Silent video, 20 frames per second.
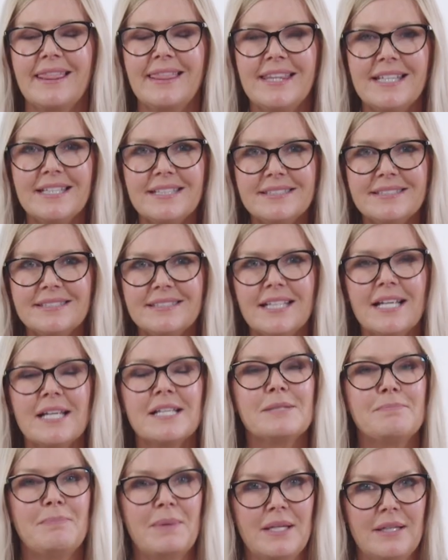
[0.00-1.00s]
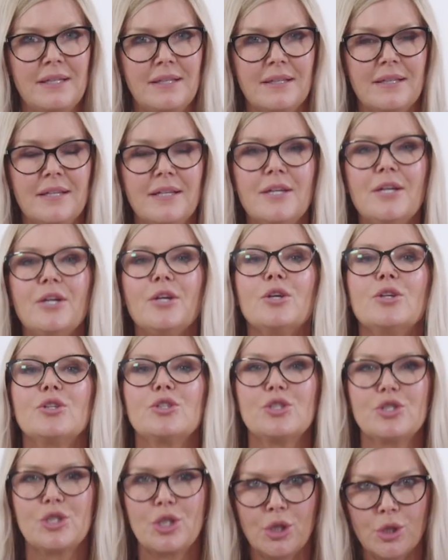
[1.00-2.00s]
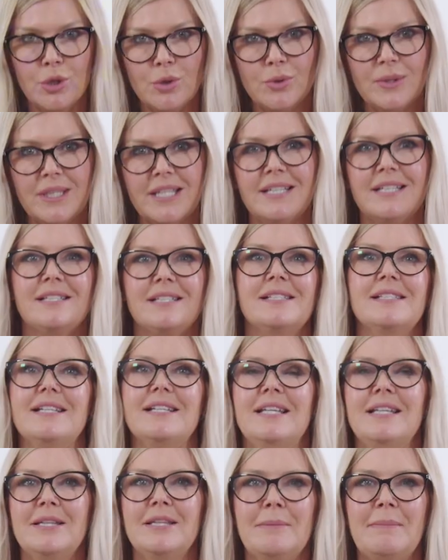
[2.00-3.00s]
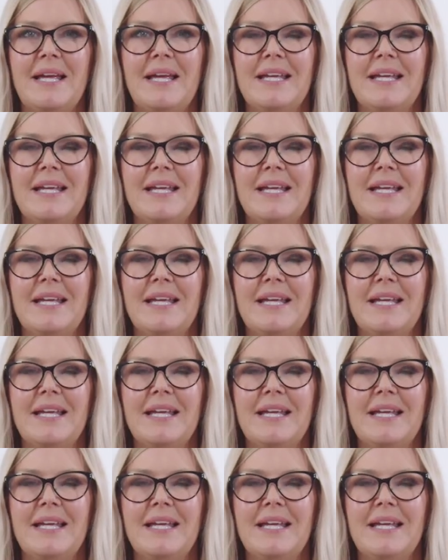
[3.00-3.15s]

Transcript: This has been 2 years in the